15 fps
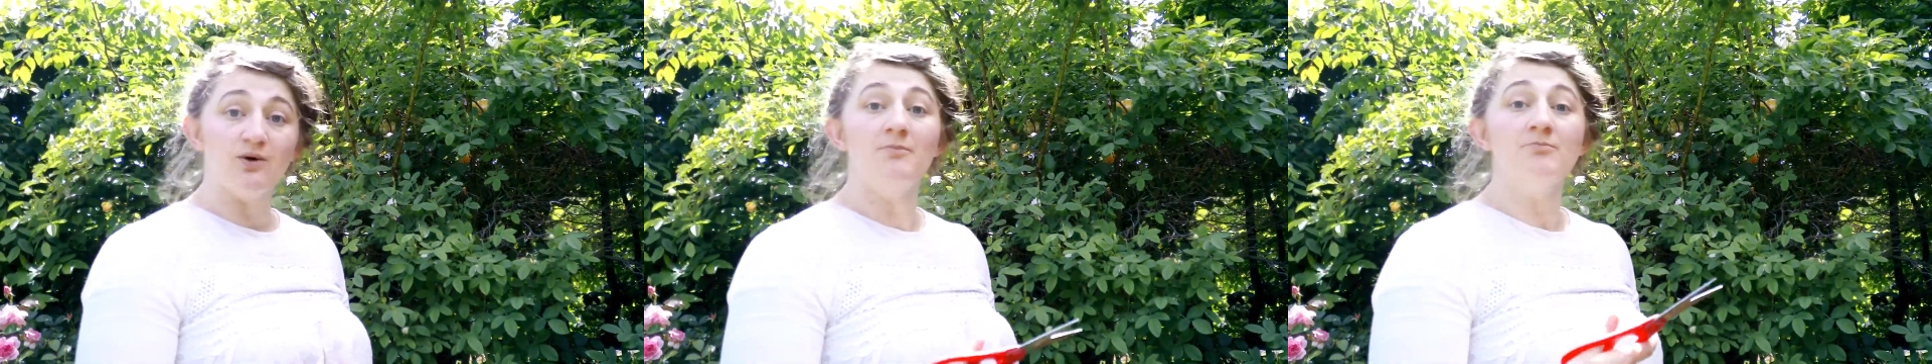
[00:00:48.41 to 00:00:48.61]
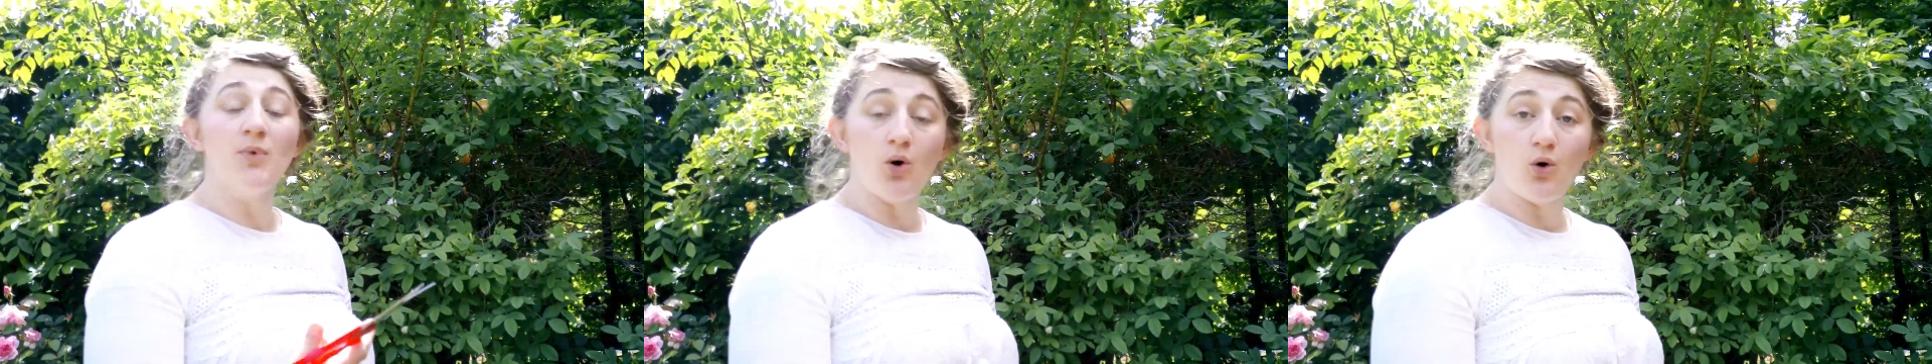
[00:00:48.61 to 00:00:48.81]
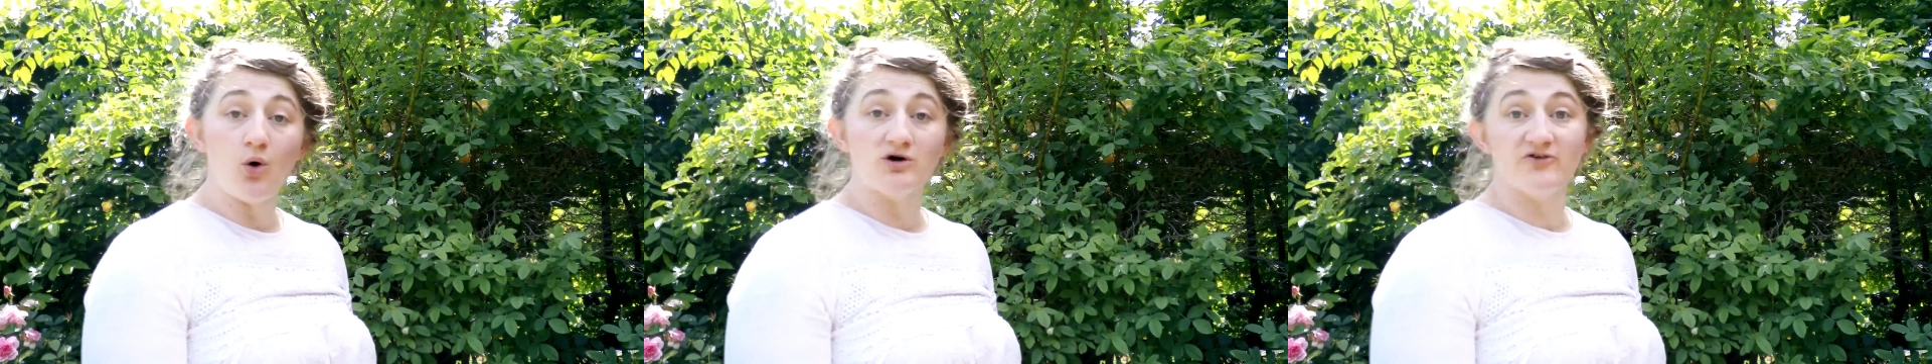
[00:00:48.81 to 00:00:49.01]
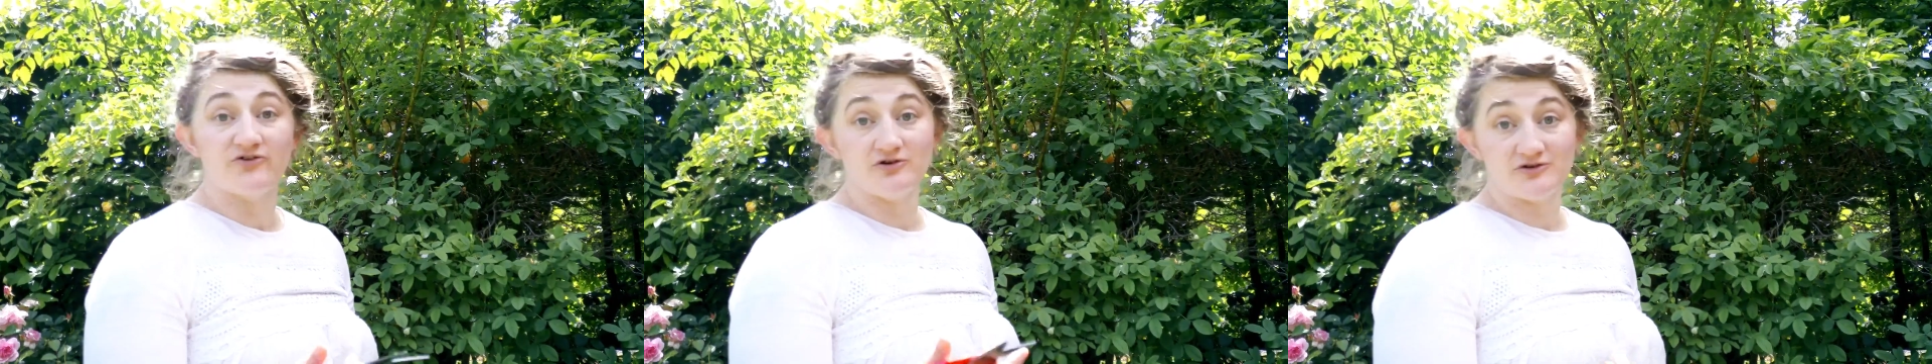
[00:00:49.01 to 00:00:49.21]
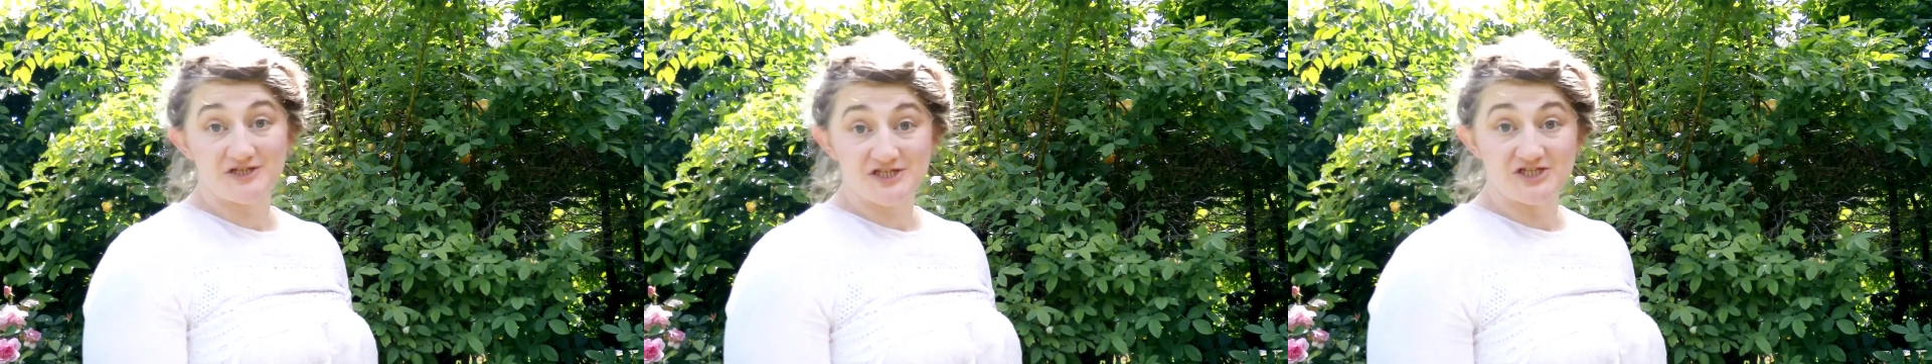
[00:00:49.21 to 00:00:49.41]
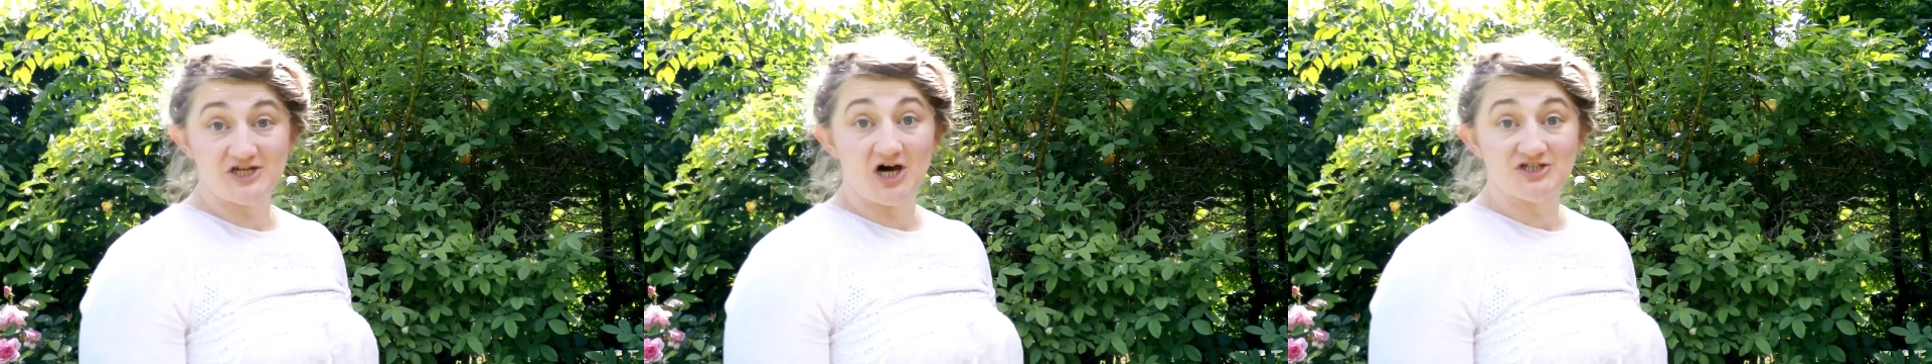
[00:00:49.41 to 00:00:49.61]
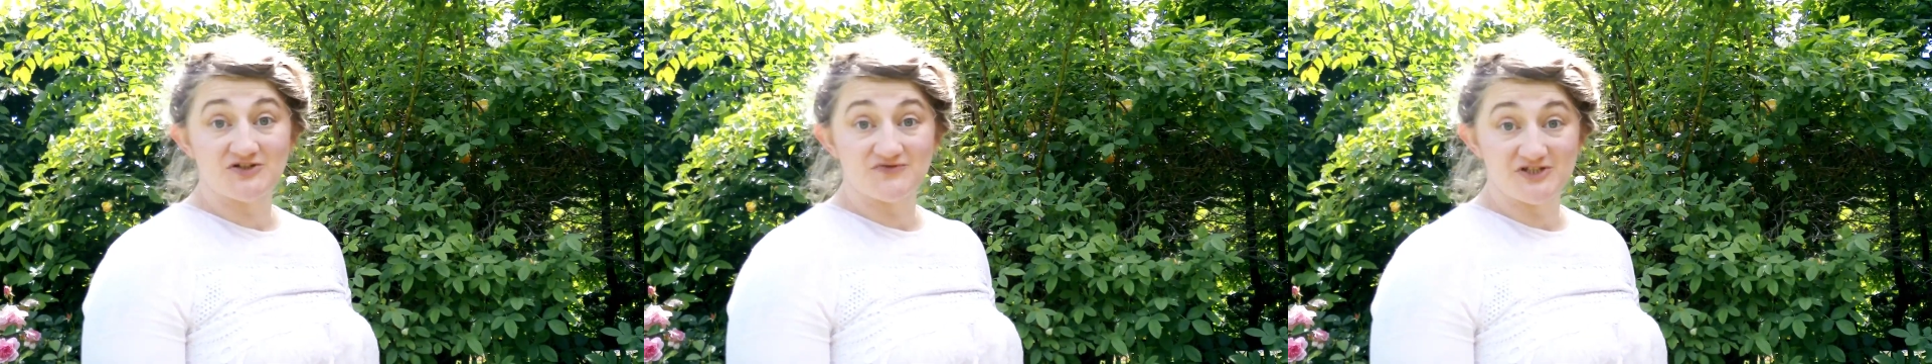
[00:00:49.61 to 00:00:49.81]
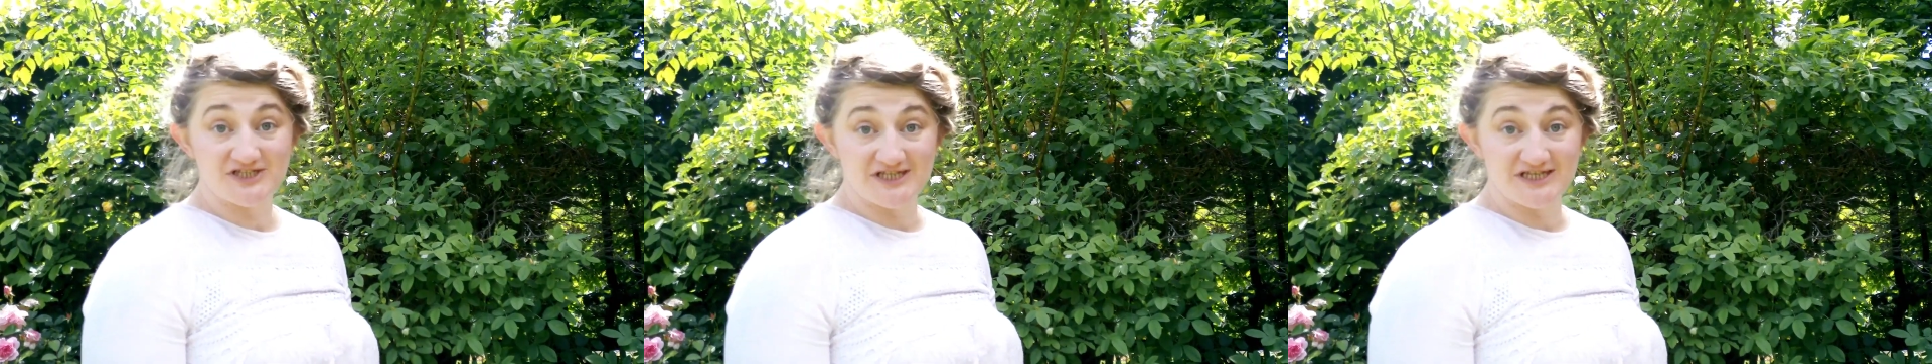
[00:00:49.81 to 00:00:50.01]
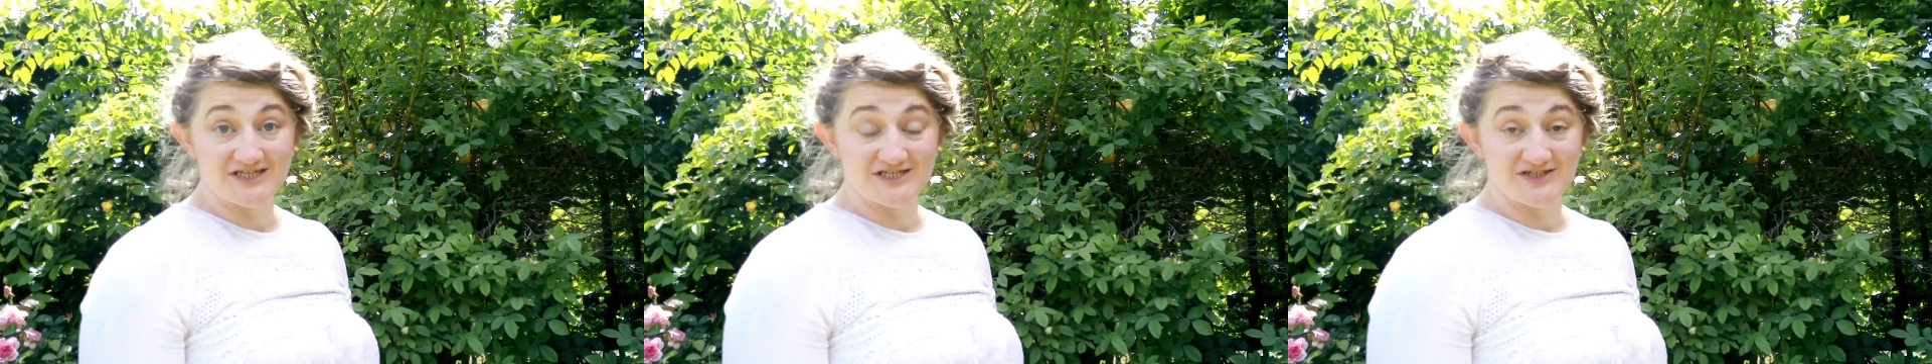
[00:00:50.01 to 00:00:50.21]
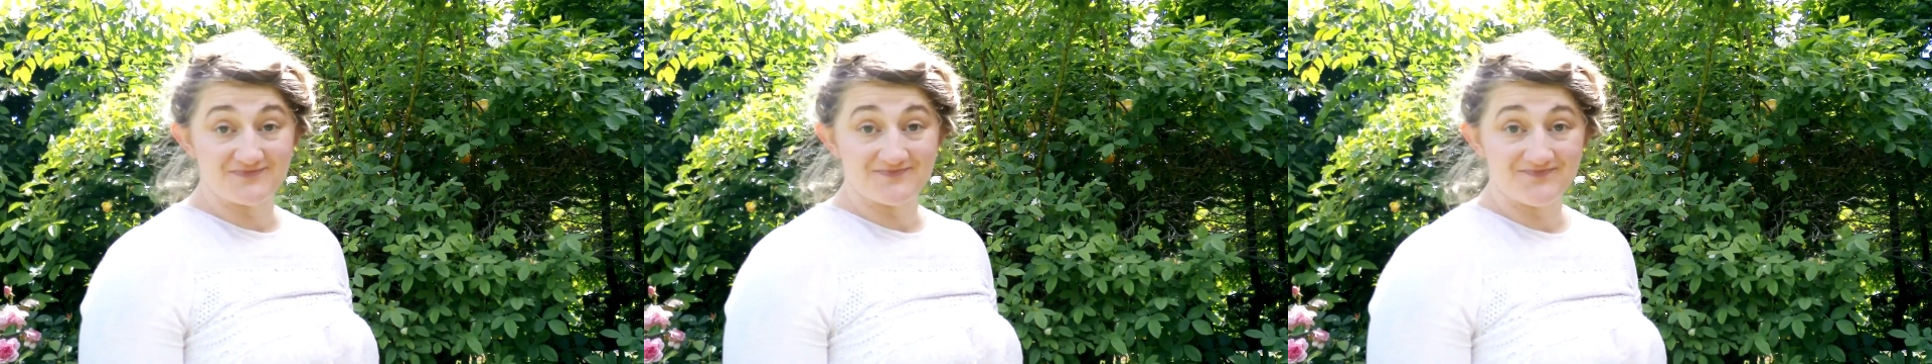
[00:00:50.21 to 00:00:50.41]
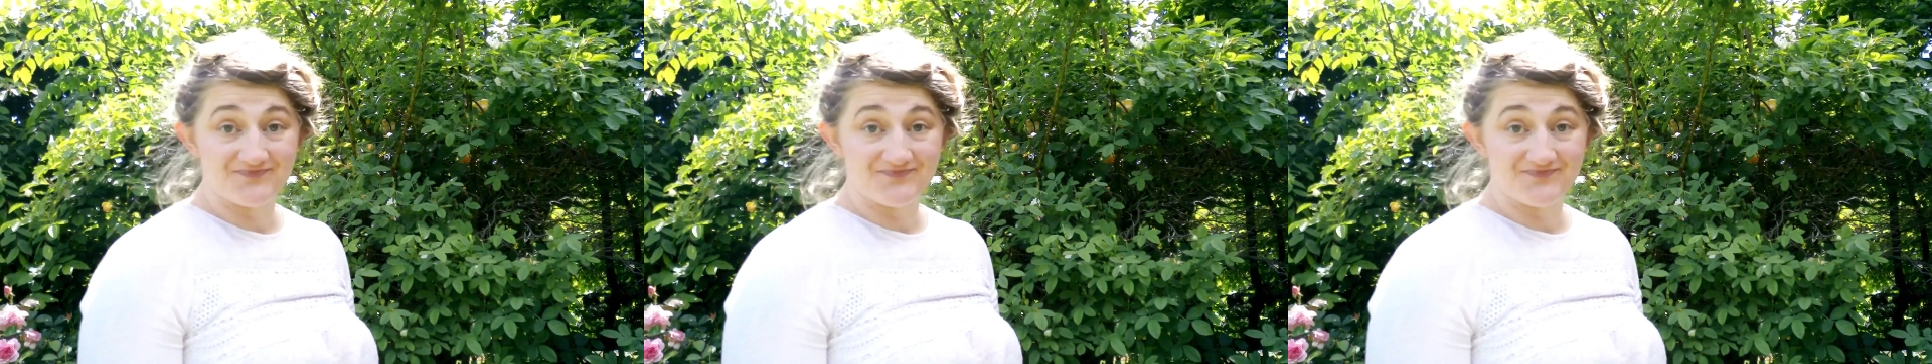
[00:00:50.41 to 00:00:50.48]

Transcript: more if you're at the start of the season.